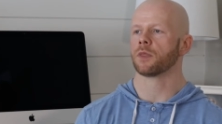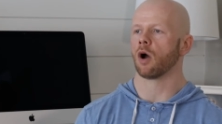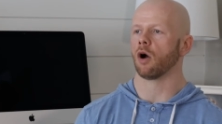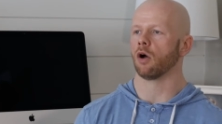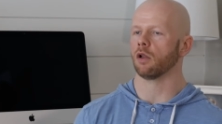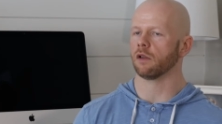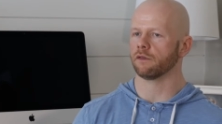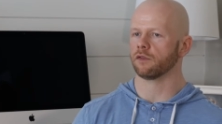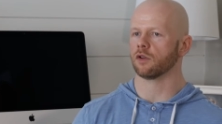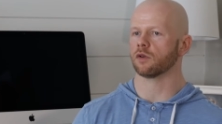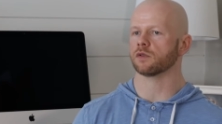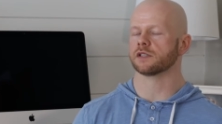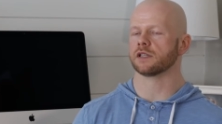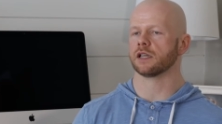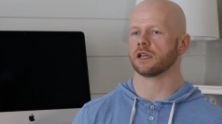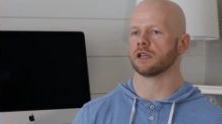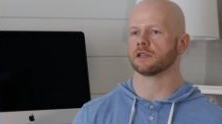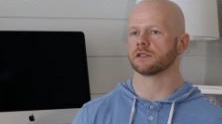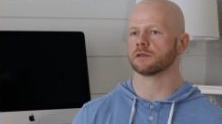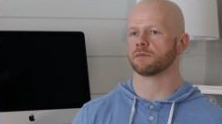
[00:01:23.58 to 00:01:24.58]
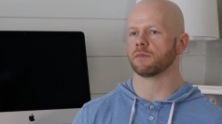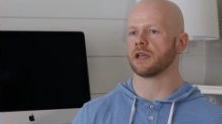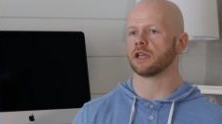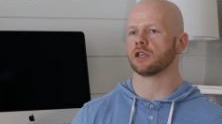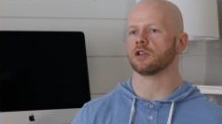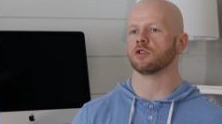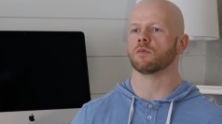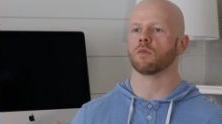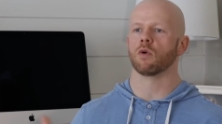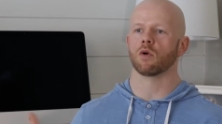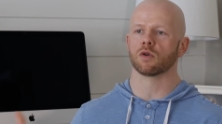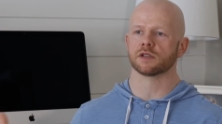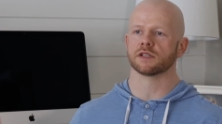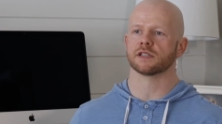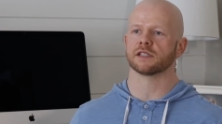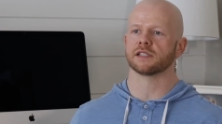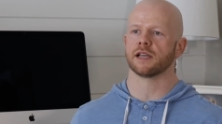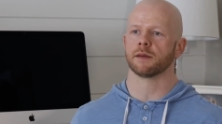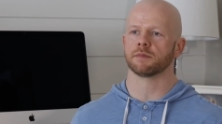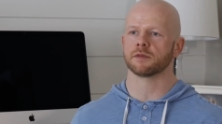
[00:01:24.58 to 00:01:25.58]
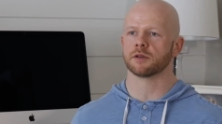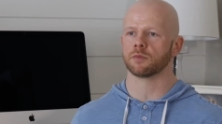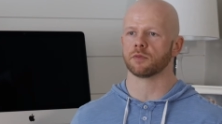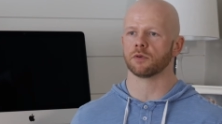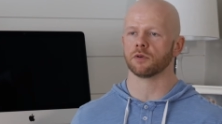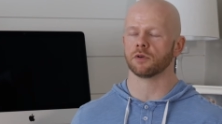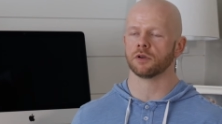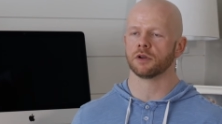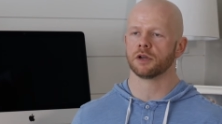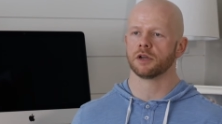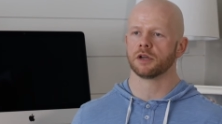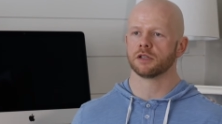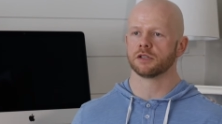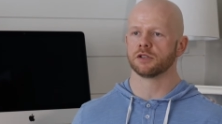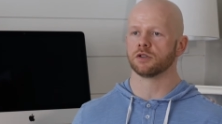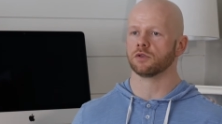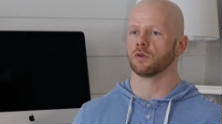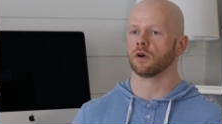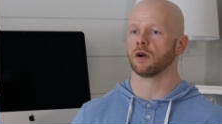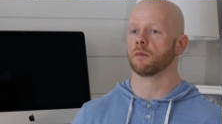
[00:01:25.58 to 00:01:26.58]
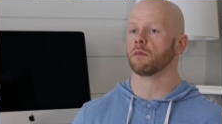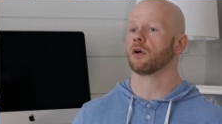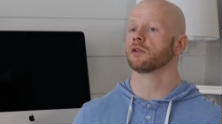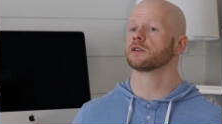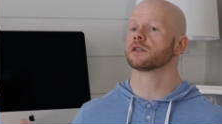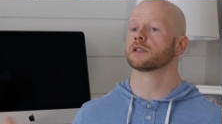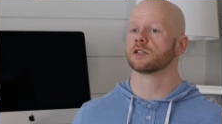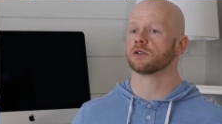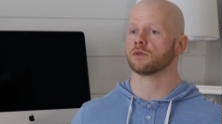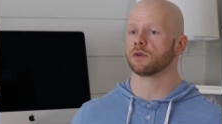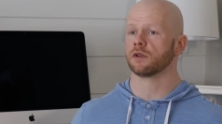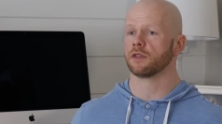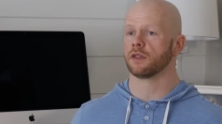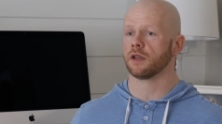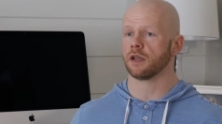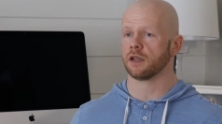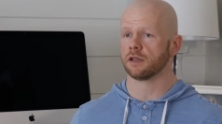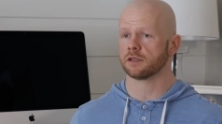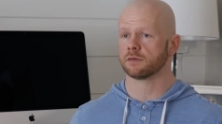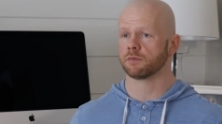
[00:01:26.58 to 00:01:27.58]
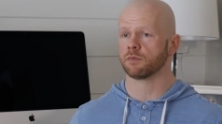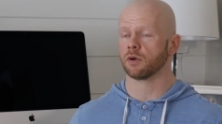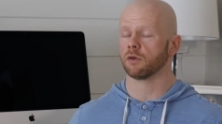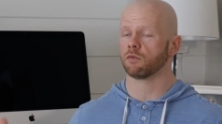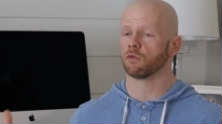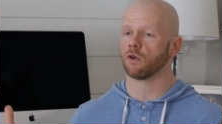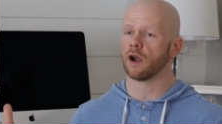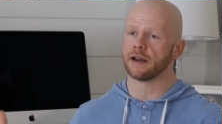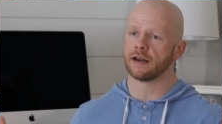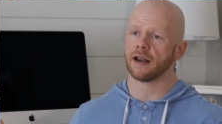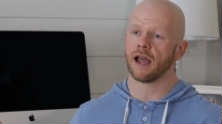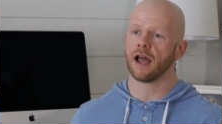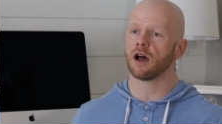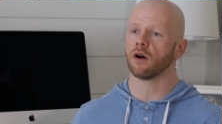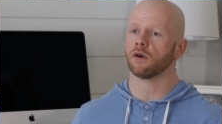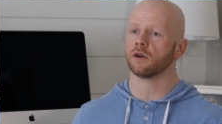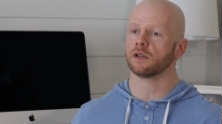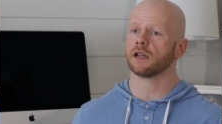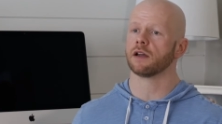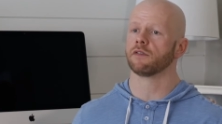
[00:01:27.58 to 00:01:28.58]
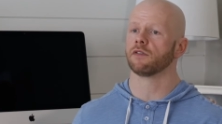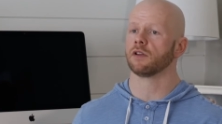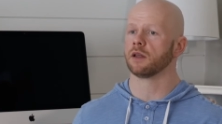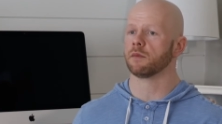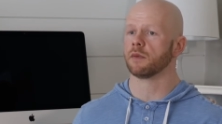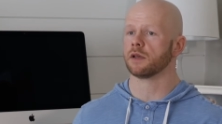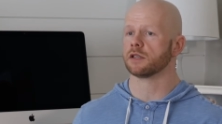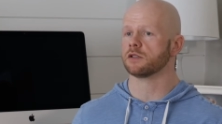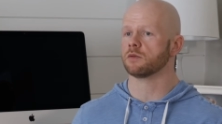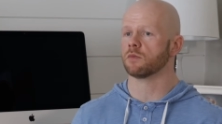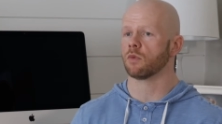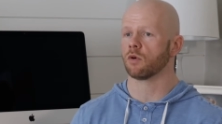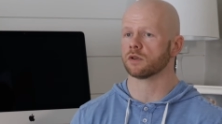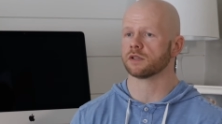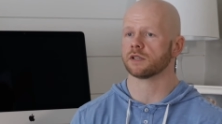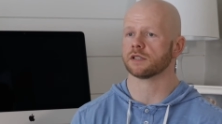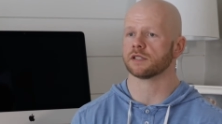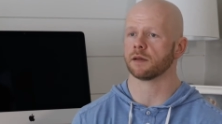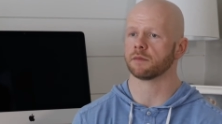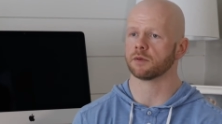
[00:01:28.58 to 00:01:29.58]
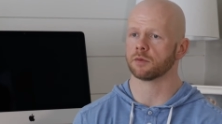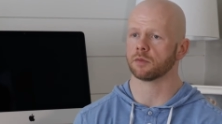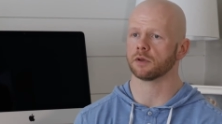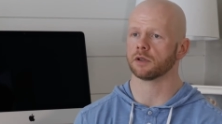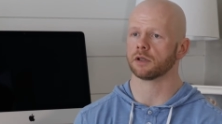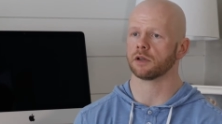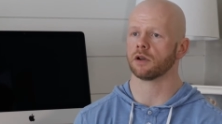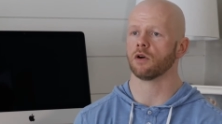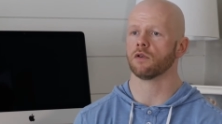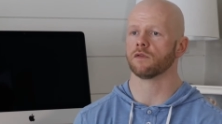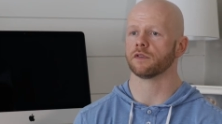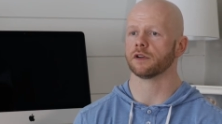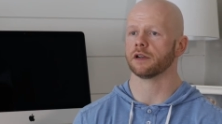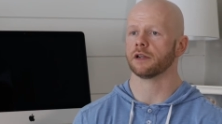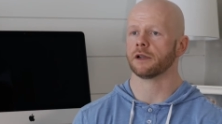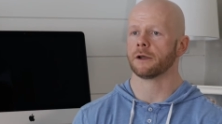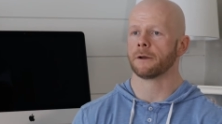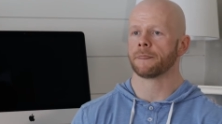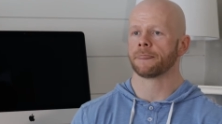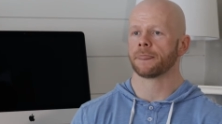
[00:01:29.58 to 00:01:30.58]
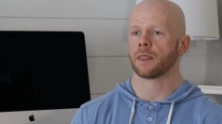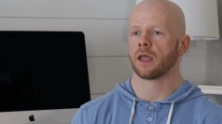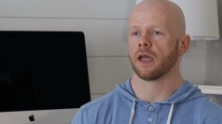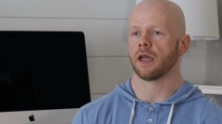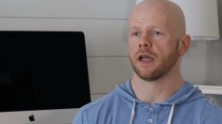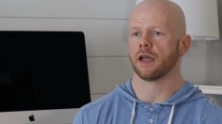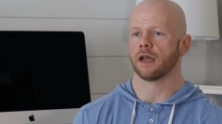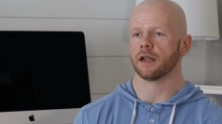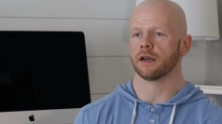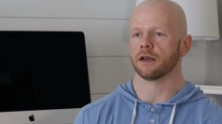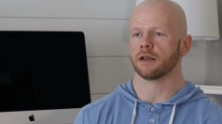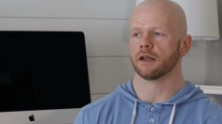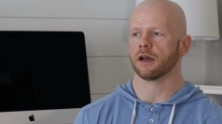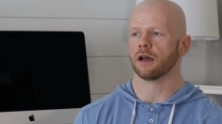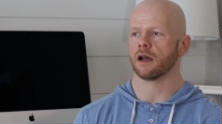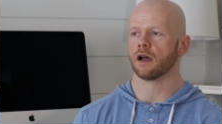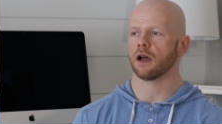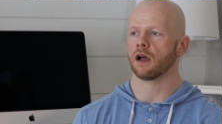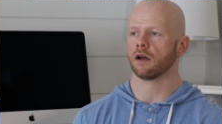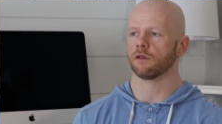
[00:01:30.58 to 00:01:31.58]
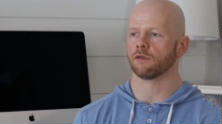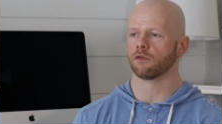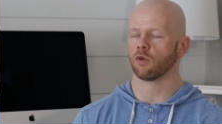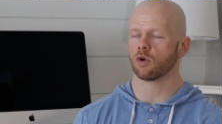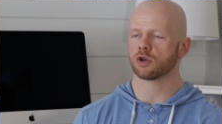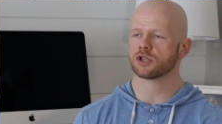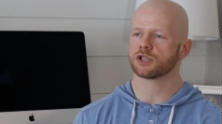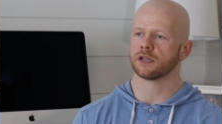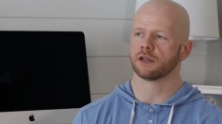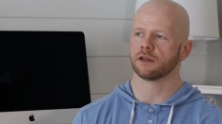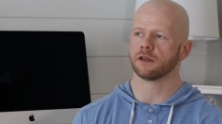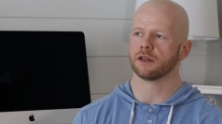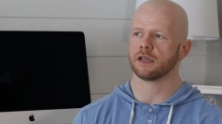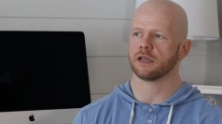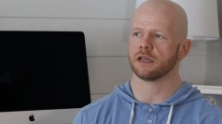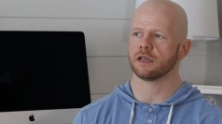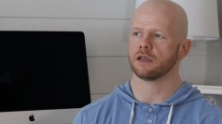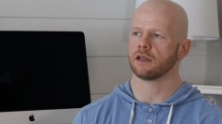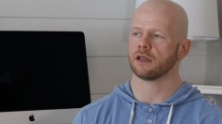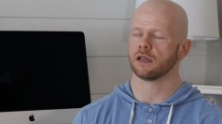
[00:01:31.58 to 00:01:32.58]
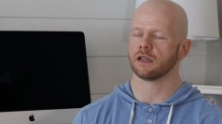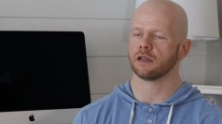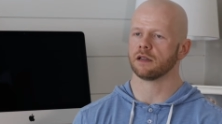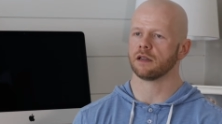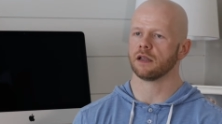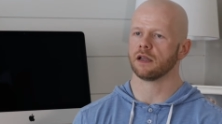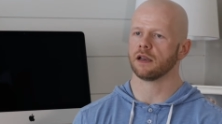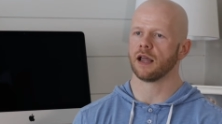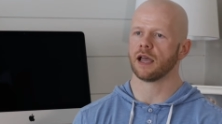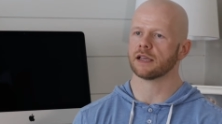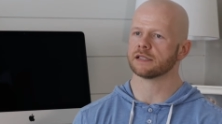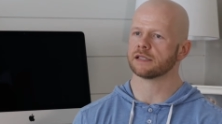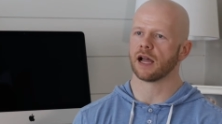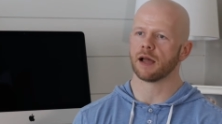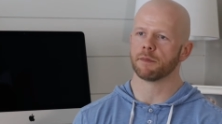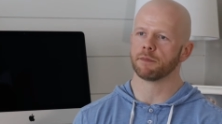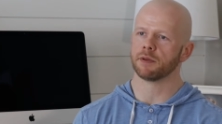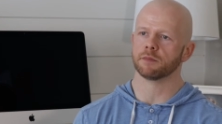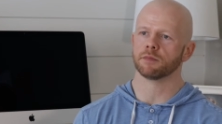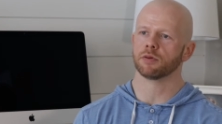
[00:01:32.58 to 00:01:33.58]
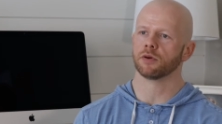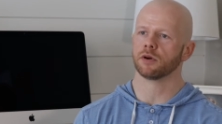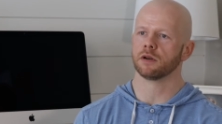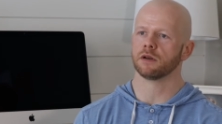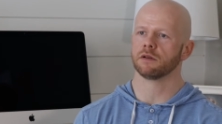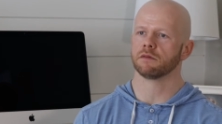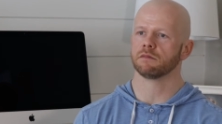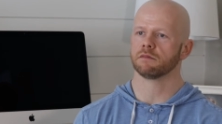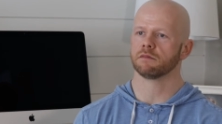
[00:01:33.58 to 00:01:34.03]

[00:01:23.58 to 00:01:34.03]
All of those things make you more susceptible to a multitude of things, but right now it definitely makes you more susceptible to COVID. And uh, unfortunately, it, it has not been put